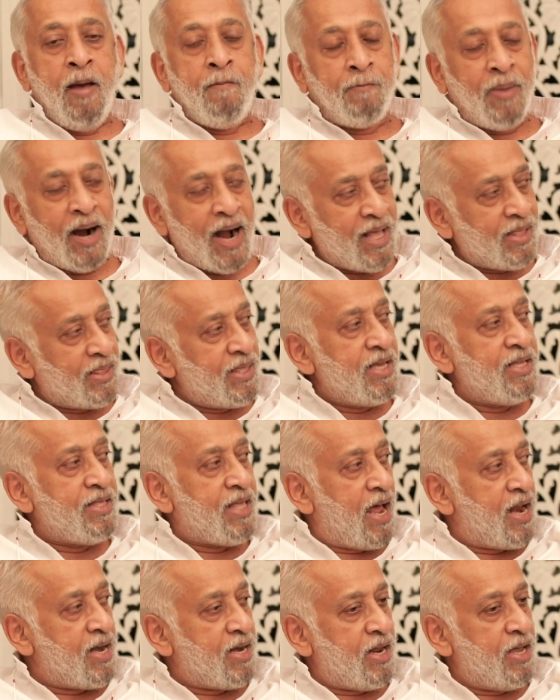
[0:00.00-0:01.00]
but I think
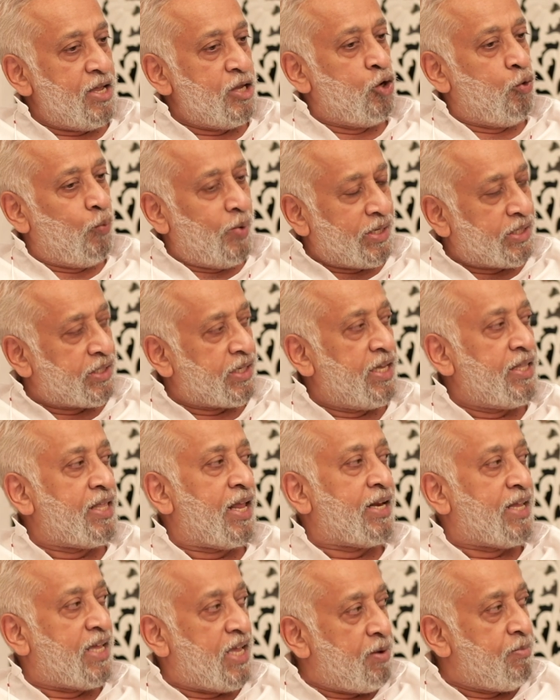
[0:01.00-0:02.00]
that you will see
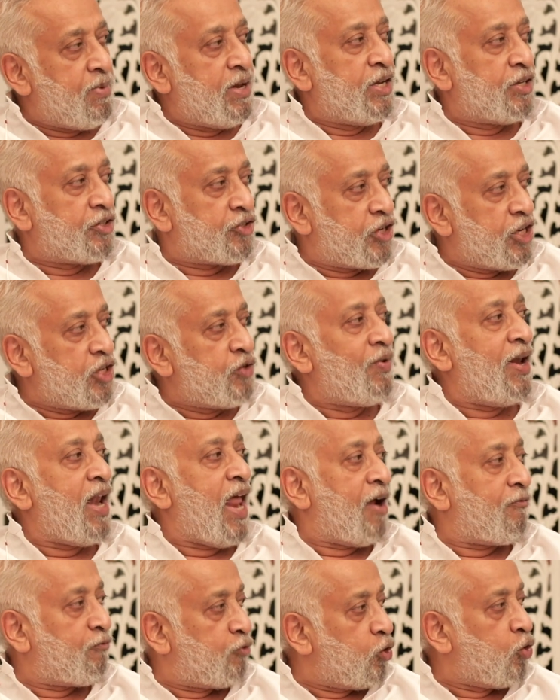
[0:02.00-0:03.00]
that key ministries will
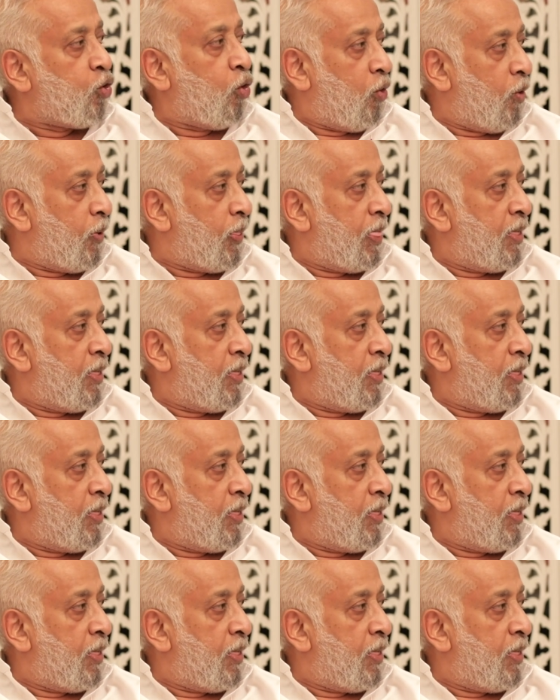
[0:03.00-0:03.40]
have to go.